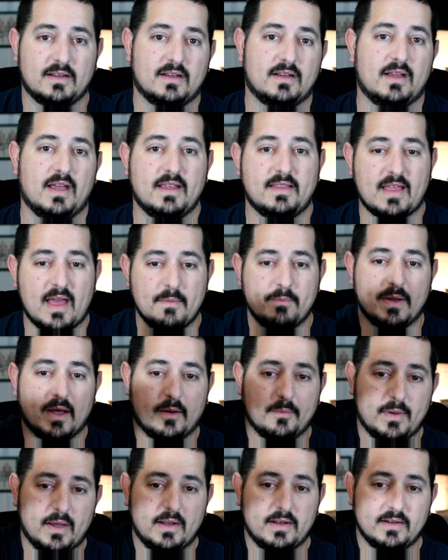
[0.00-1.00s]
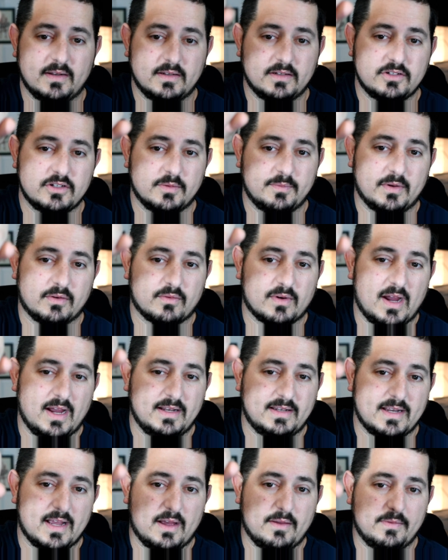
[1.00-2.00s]
Hit that bell button. It should be right
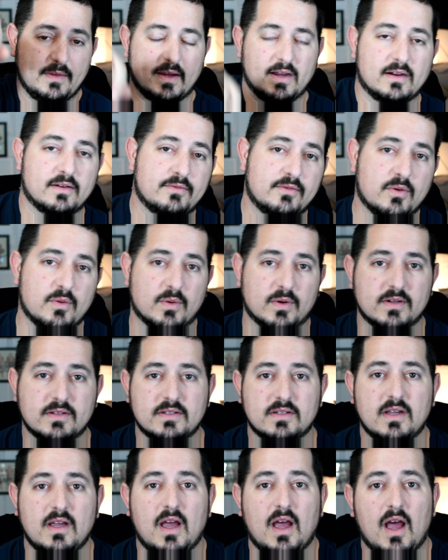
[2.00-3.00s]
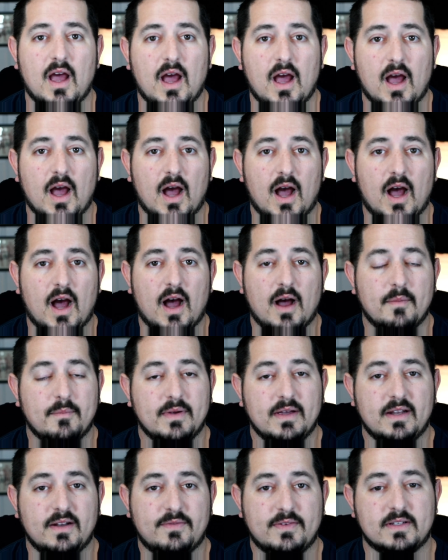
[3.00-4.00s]
down there, of course. And
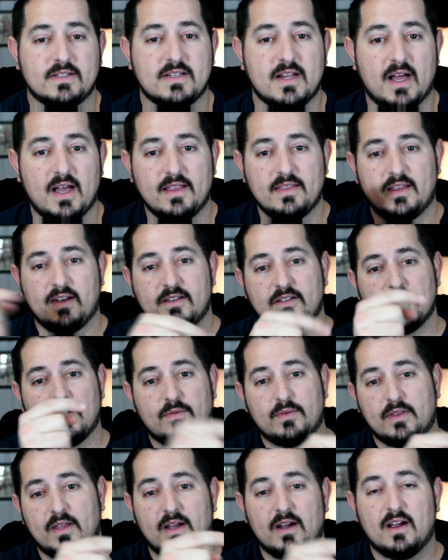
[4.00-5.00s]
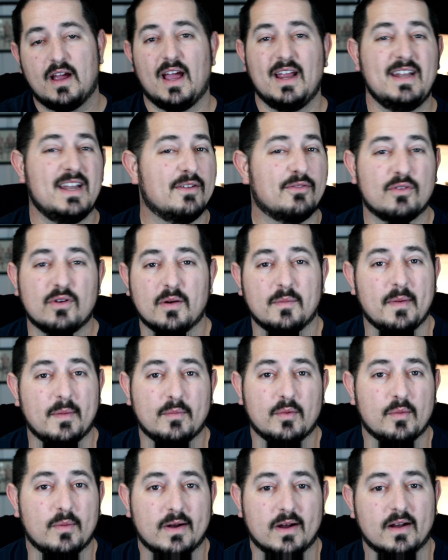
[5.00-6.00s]
if it's not, then it's over there. I never
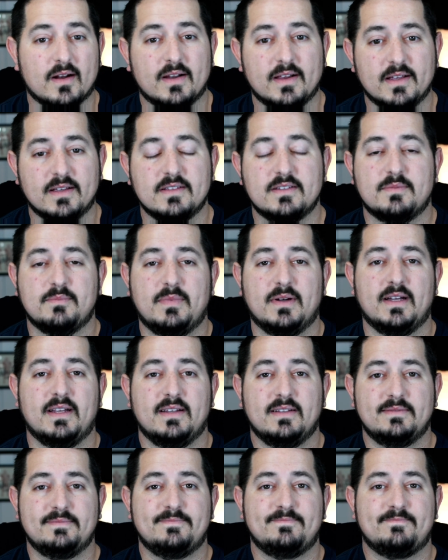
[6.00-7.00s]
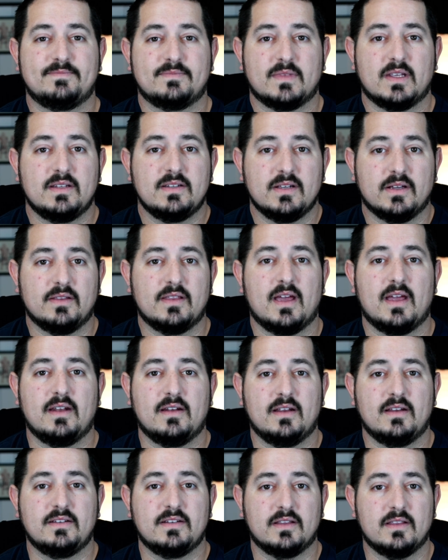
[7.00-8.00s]
remember where it is. But until then,
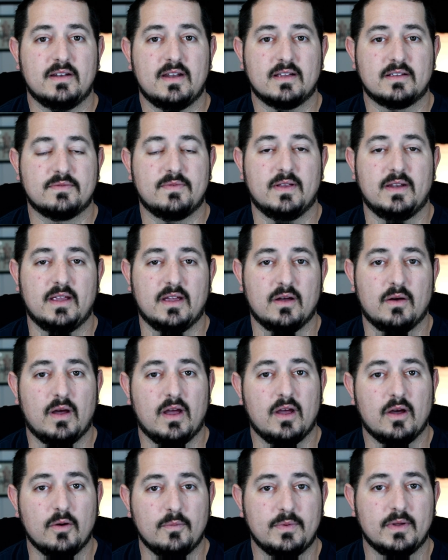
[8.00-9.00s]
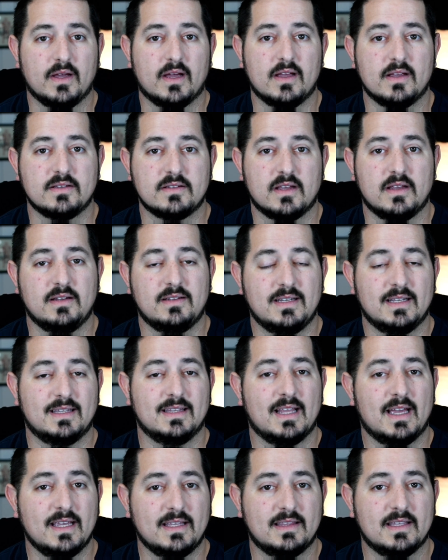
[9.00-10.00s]
until the next video, I hope you guys did
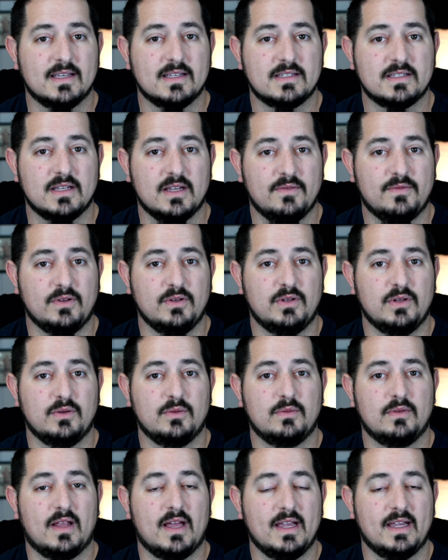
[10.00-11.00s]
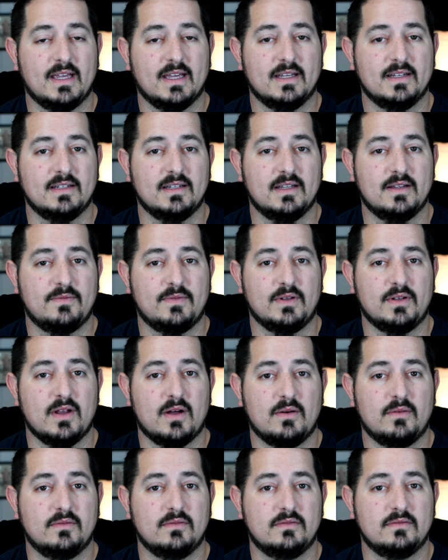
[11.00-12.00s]
like this. If you do, like it. If you
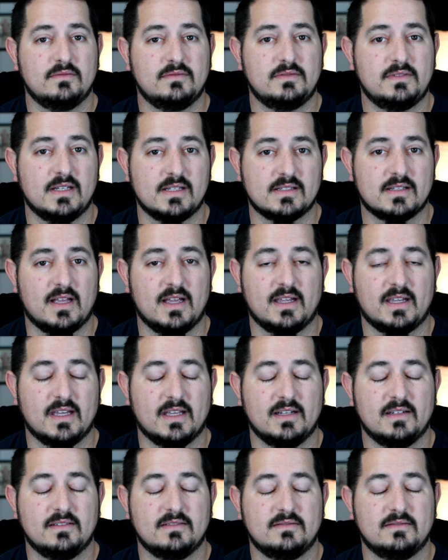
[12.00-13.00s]
don't, dislike it.